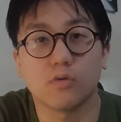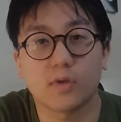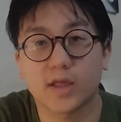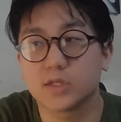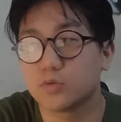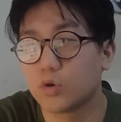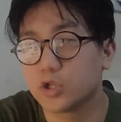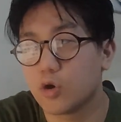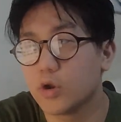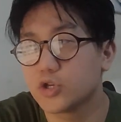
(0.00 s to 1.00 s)
Like it's one of
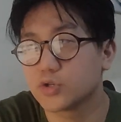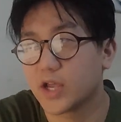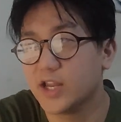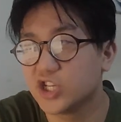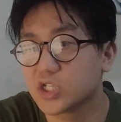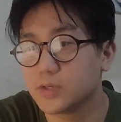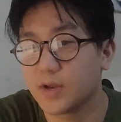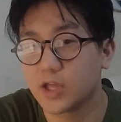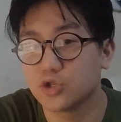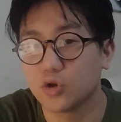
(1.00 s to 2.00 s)
the only shows I
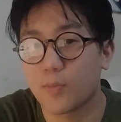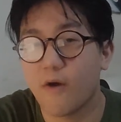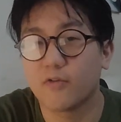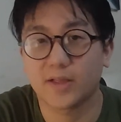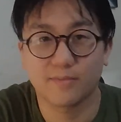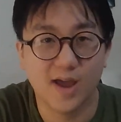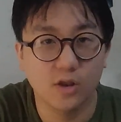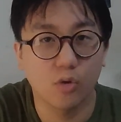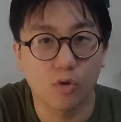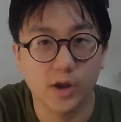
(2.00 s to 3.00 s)
legitimately enjoy, apart from like The
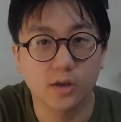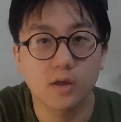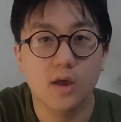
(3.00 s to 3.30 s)
Mandalorian.